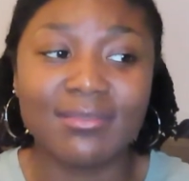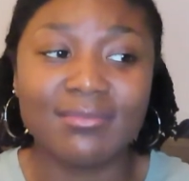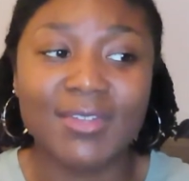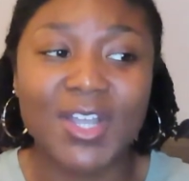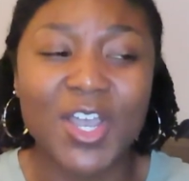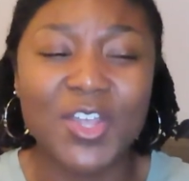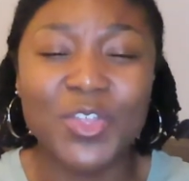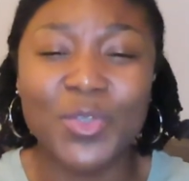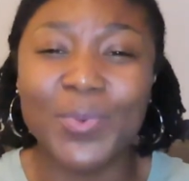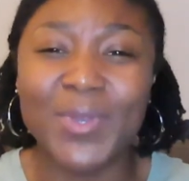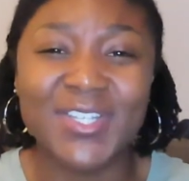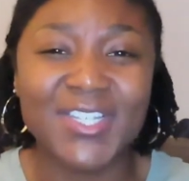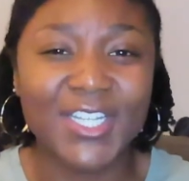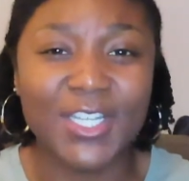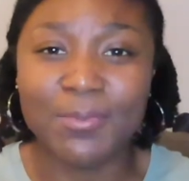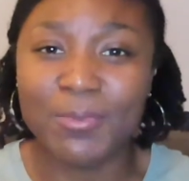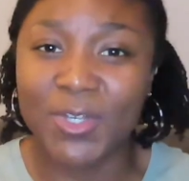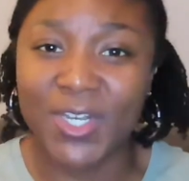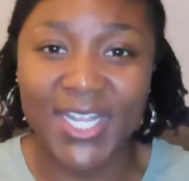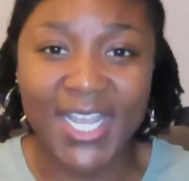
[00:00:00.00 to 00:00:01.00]
other ways of
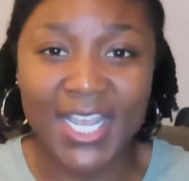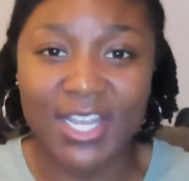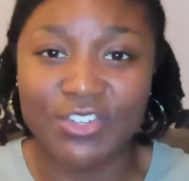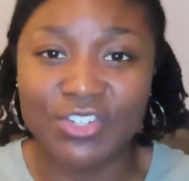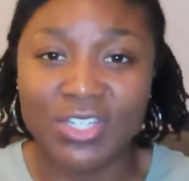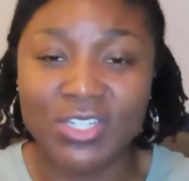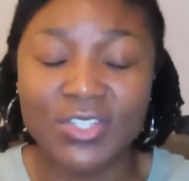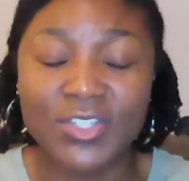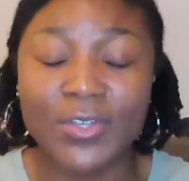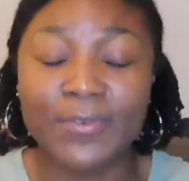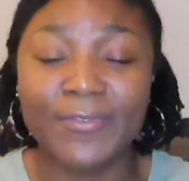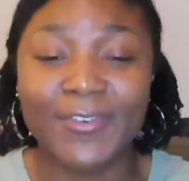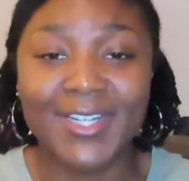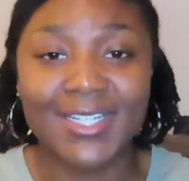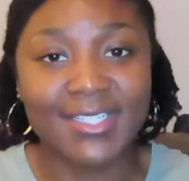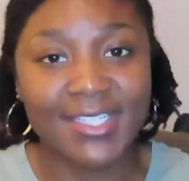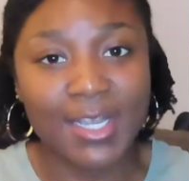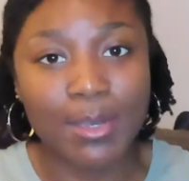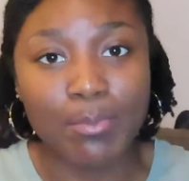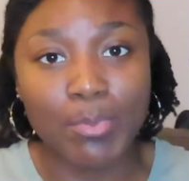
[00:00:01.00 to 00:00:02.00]
communication. So for
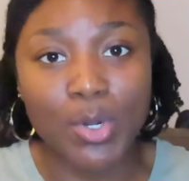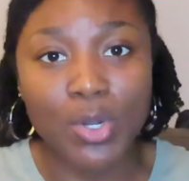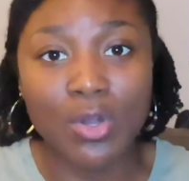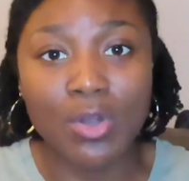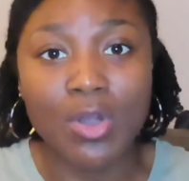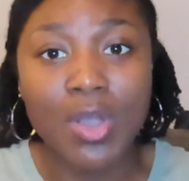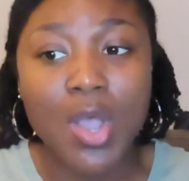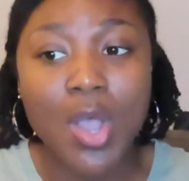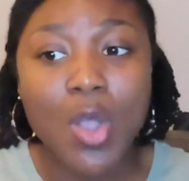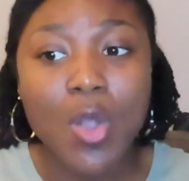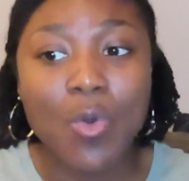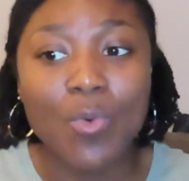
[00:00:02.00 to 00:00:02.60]
example,